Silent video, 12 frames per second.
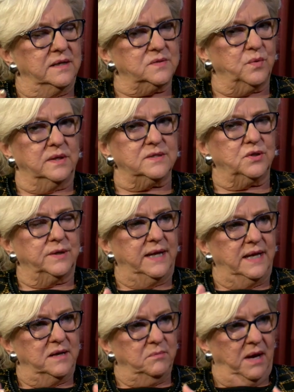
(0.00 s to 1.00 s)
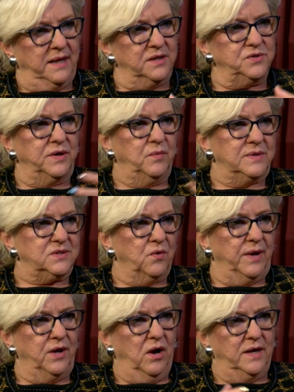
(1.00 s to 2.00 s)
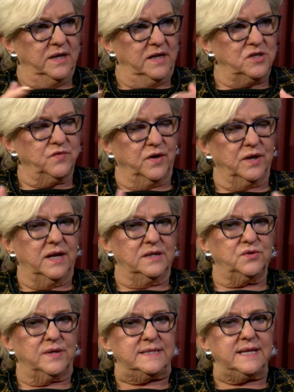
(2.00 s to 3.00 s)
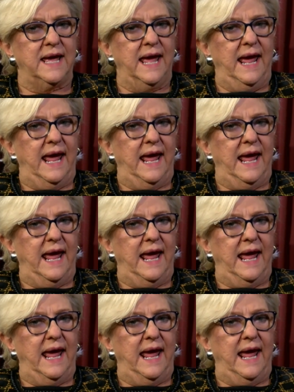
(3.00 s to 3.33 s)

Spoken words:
as well as looking and monitoring what's going on in each of our countries.